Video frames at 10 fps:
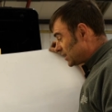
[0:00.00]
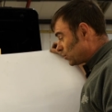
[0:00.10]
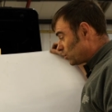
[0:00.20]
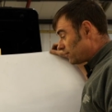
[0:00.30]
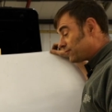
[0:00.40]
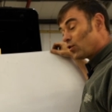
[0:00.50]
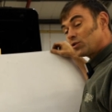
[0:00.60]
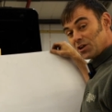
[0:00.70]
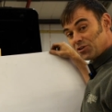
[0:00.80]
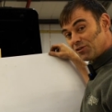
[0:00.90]
were
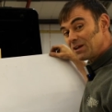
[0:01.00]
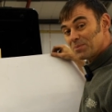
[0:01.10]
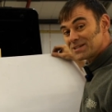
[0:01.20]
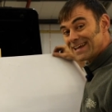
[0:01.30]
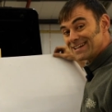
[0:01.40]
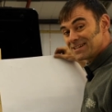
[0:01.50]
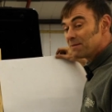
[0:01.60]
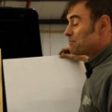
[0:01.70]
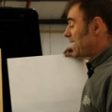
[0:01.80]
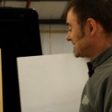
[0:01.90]
43%
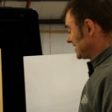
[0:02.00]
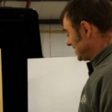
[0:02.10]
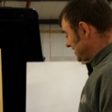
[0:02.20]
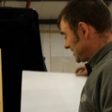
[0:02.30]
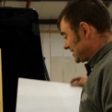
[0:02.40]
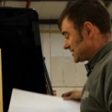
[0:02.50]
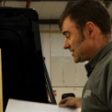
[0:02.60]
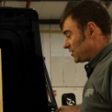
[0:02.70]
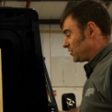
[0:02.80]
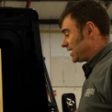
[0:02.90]
better.
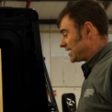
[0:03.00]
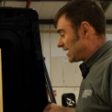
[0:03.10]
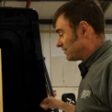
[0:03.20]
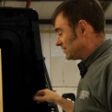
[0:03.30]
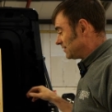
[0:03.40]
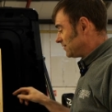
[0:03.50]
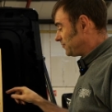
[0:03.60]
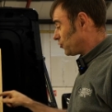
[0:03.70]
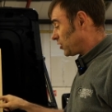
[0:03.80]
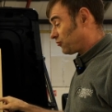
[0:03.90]
So again,
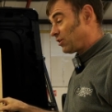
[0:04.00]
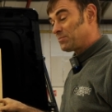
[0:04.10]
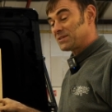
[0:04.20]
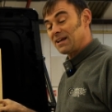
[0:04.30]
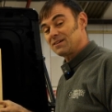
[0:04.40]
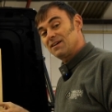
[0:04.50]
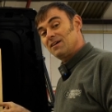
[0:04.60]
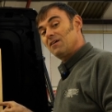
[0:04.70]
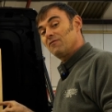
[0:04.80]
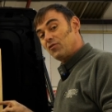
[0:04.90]
43%
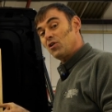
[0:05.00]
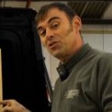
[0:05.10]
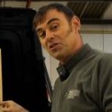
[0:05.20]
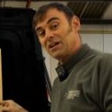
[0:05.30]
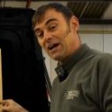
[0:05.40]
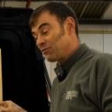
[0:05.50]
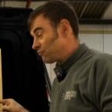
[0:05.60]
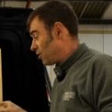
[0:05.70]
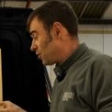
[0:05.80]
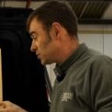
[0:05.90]
further down the
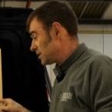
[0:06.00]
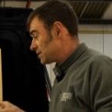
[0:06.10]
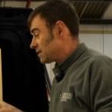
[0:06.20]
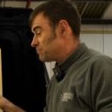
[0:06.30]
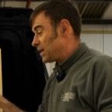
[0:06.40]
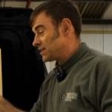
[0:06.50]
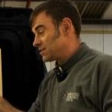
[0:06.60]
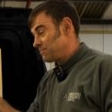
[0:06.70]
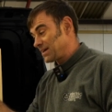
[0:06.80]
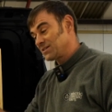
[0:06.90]
road compared to
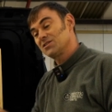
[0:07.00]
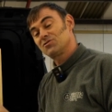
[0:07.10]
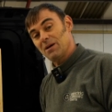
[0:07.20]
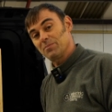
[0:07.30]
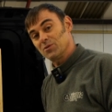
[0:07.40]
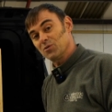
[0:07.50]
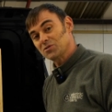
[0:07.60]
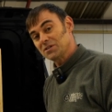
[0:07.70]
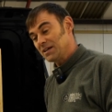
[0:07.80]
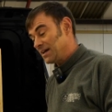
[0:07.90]
the Maxxis
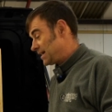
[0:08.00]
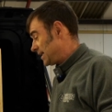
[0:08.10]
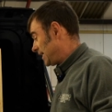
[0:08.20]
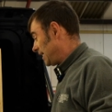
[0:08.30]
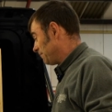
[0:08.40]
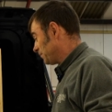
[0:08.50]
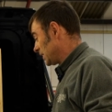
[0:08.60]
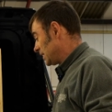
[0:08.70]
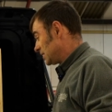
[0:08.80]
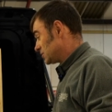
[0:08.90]
Trepadors. Um,
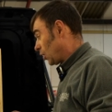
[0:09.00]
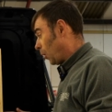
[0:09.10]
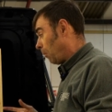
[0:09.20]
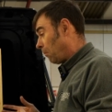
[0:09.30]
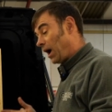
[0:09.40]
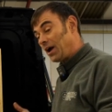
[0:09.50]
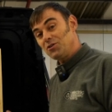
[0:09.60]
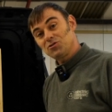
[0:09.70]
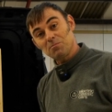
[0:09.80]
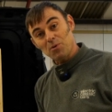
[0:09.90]
so, are
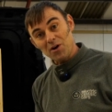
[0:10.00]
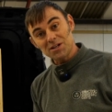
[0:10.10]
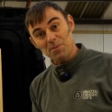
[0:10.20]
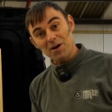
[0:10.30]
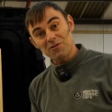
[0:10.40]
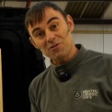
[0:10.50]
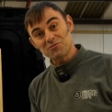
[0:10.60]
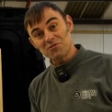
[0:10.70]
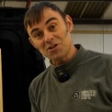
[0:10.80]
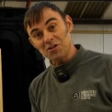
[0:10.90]
you surprised by
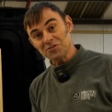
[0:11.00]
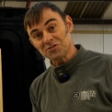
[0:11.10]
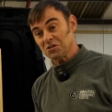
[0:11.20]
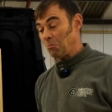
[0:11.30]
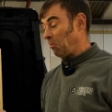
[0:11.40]
those results?